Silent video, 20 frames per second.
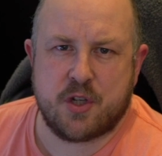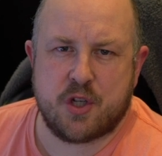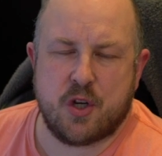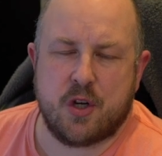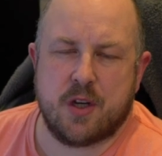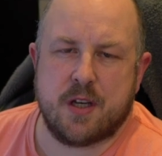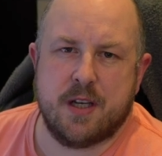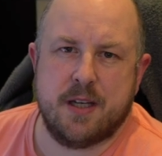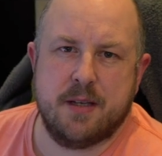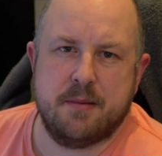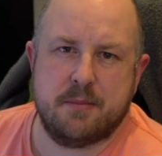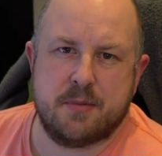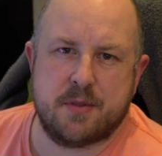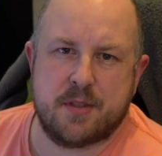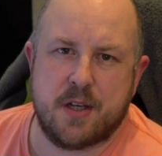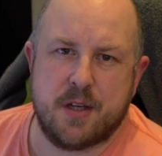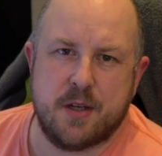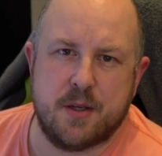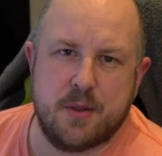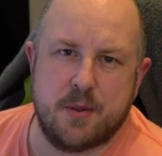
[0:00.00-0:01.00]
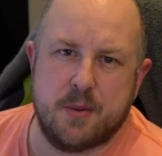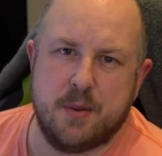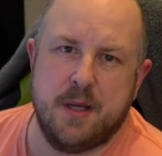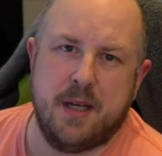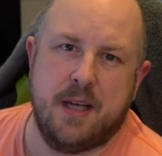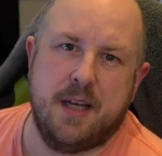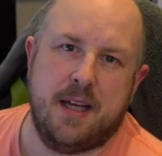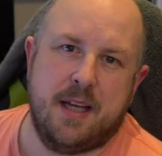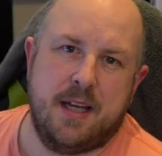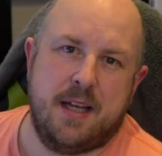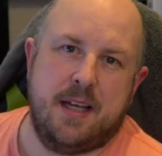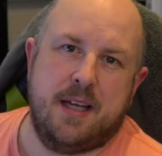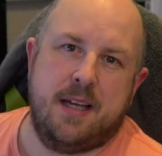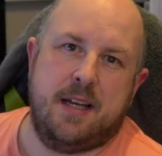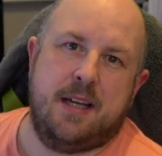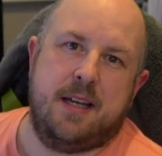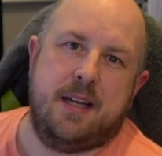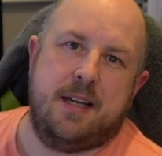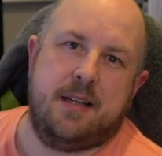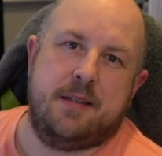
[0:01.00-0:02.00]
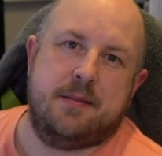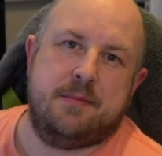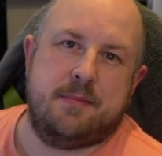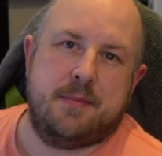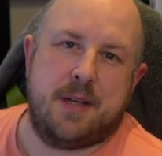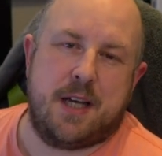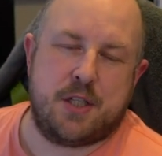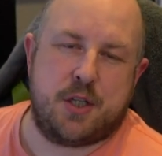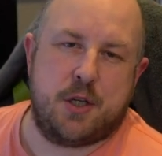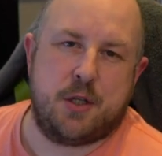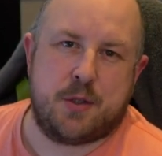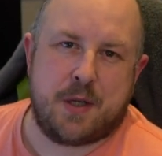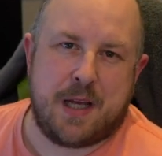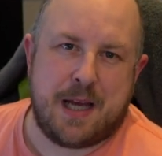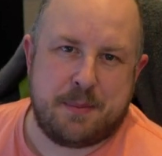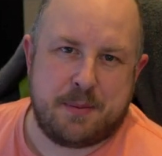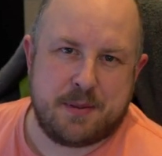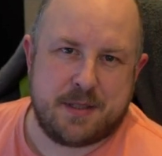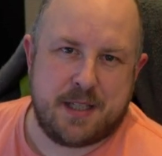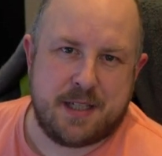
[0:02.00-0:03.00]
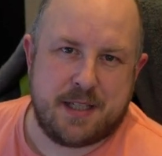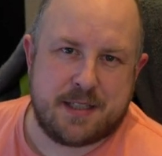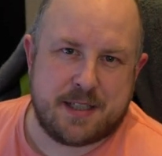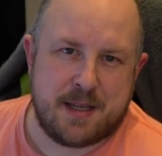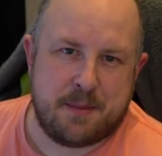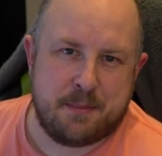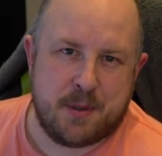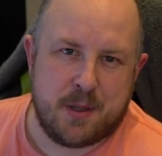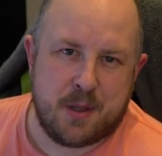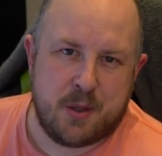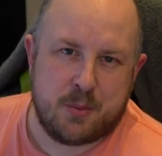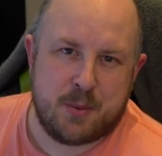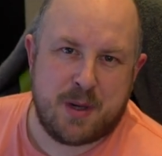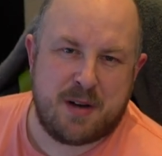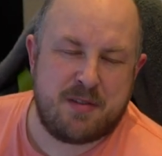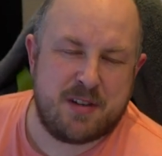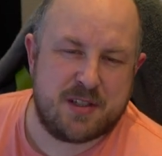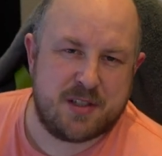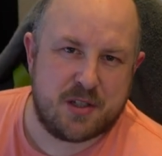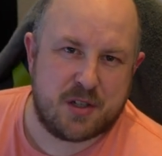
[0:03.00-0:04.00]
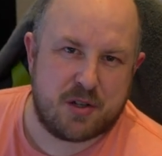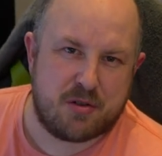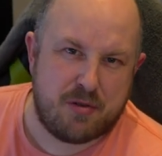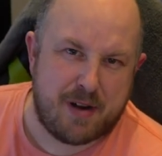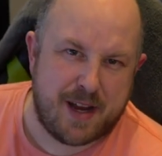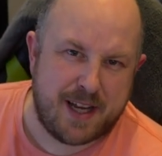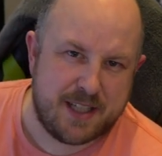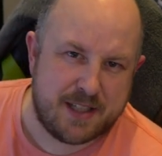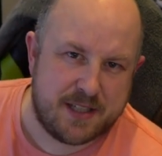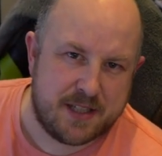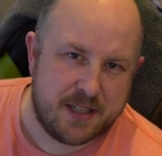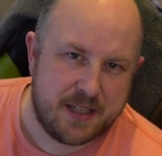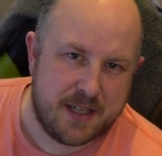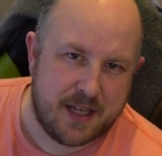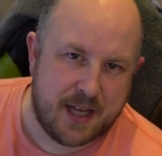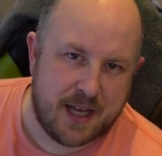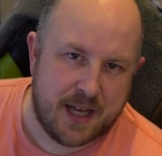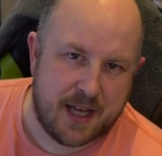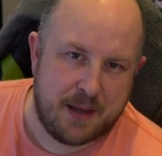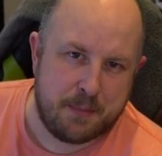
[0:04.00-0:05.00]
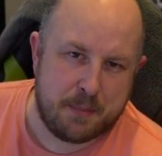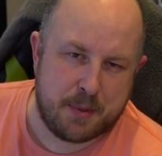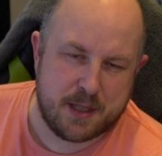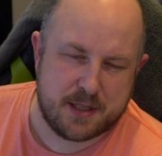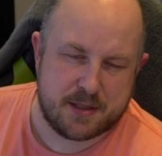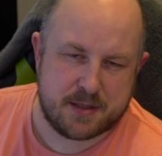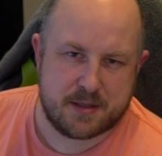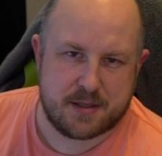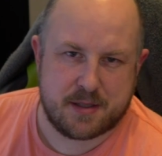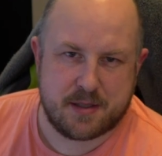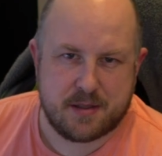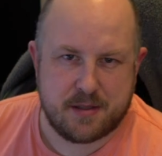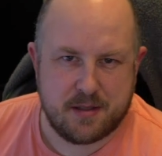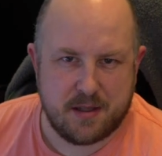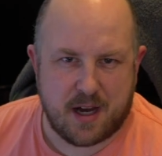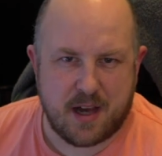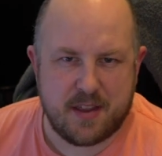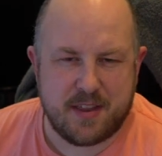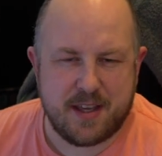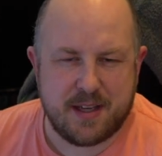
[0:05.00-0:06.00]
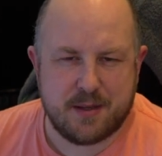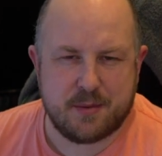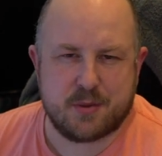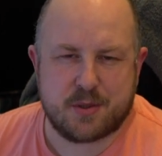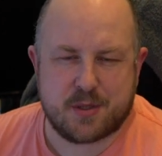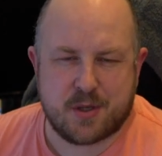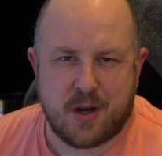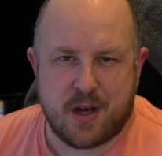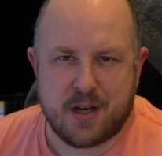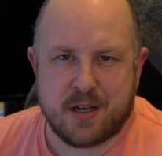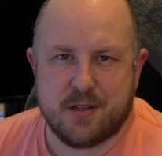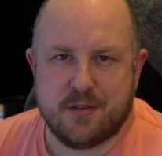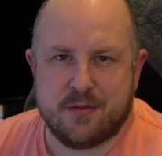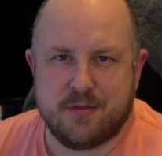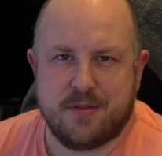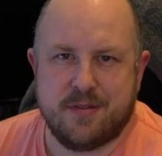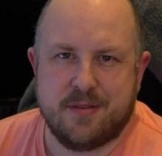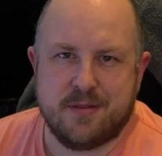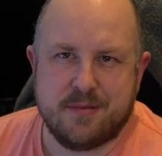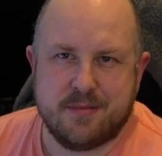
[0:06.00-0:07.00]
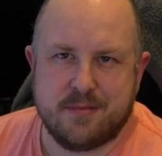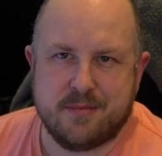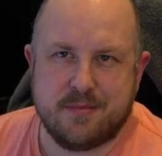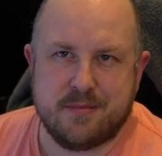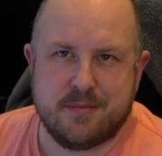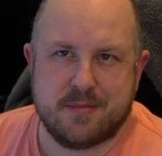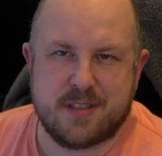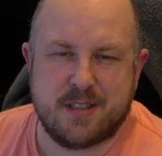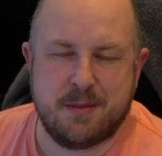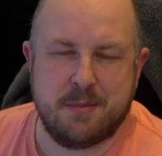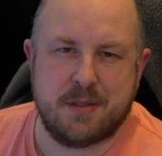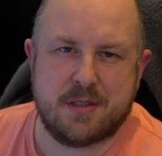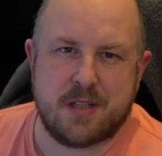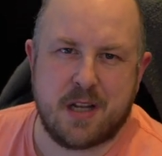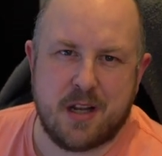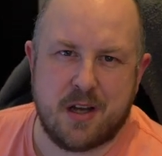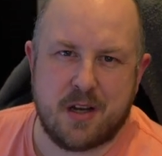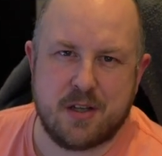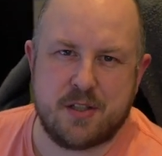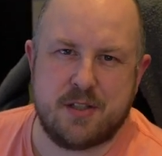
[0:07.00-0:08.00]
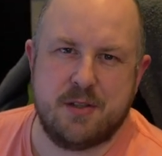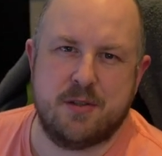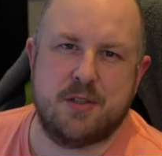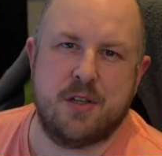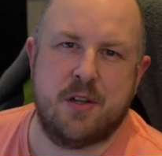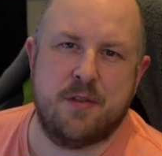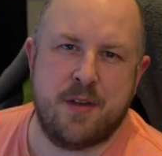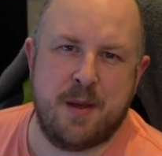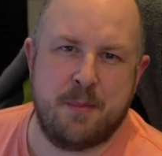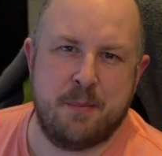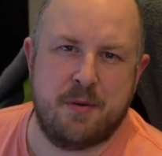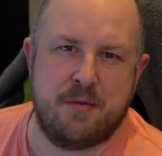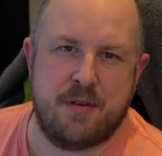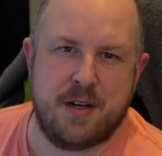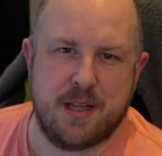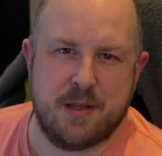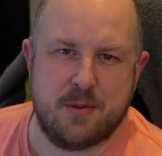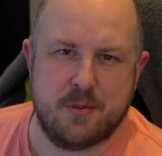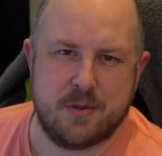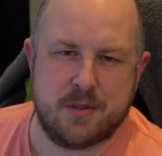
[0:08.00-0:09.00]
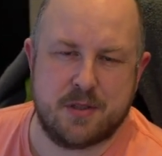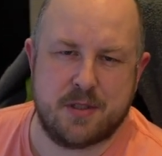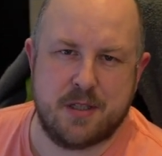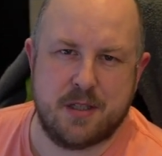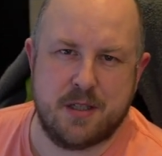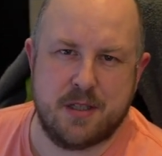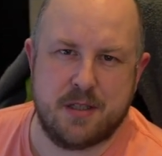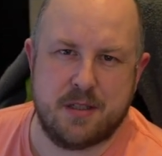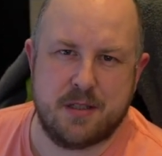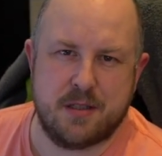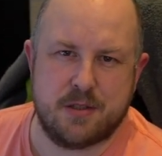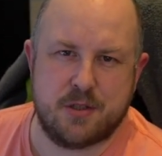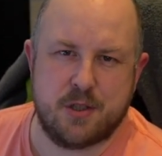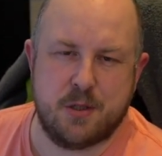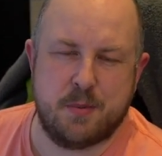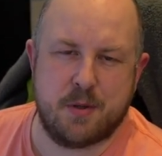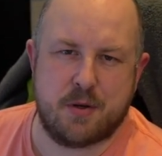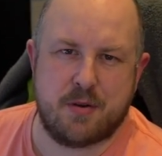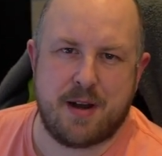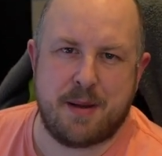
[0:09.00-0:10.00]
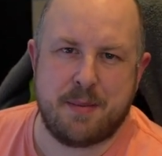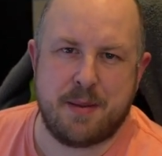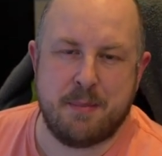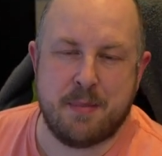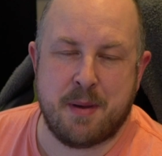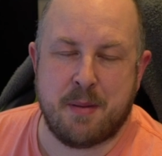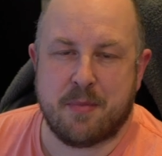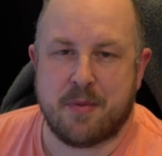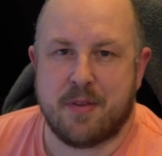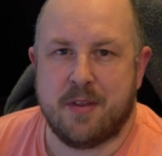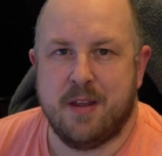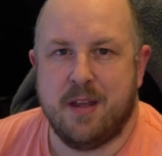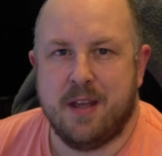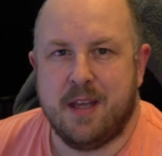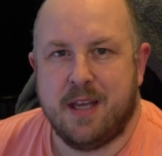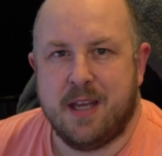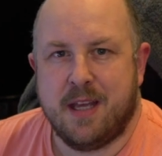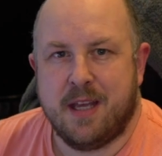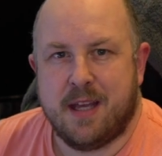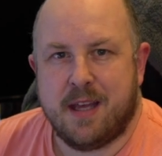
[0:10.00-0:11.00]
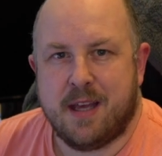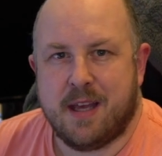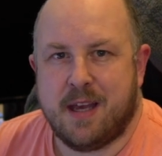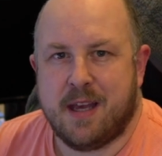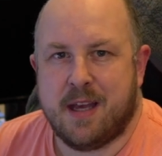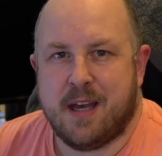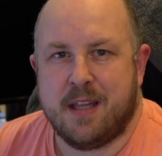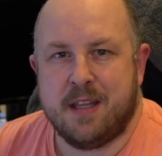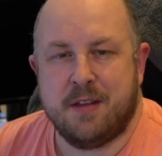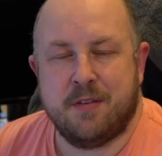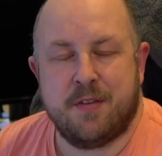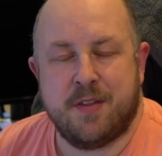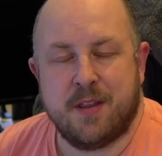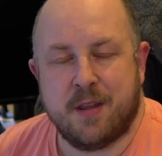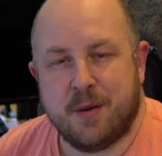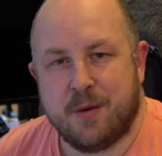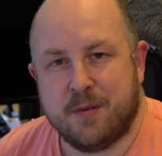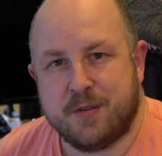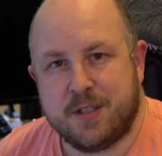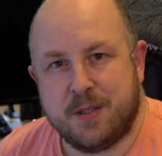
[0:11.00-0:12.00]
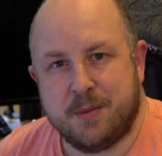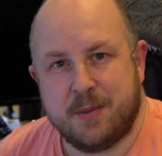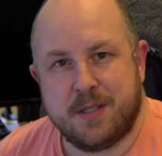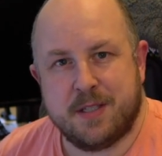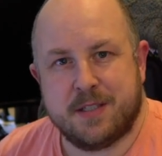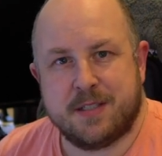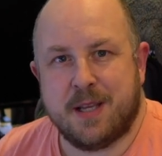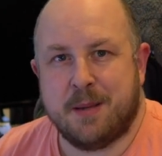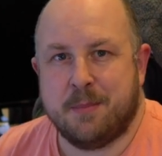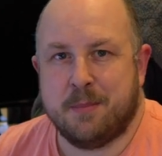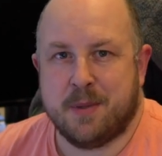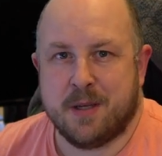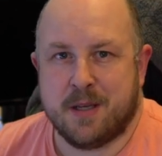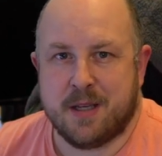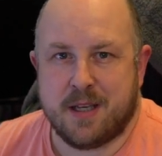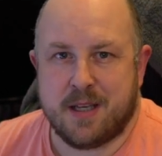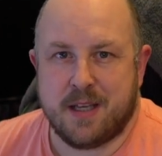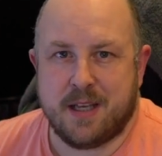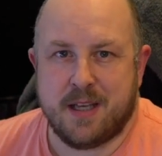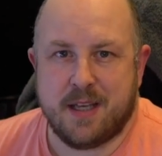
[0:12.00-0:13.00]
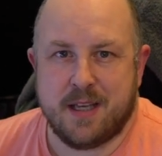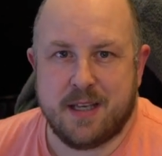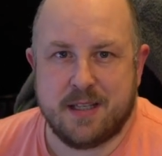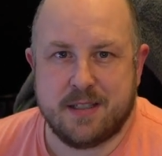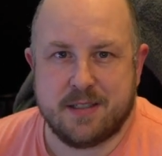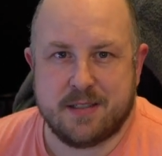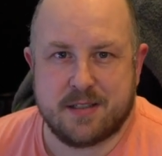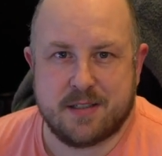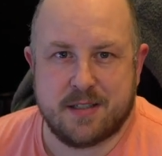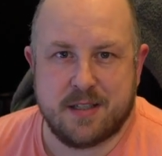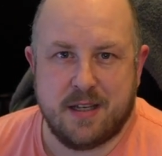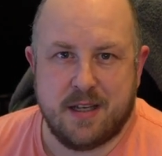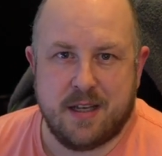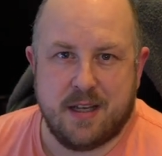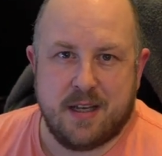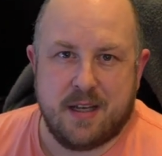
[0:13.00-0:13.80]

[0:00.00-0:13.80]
of a shocker. So as usual happens in December, weather isn't great, but I think it was kind of similar to last year. It was November really, it was the super crappy month. And the other thing obviously with December is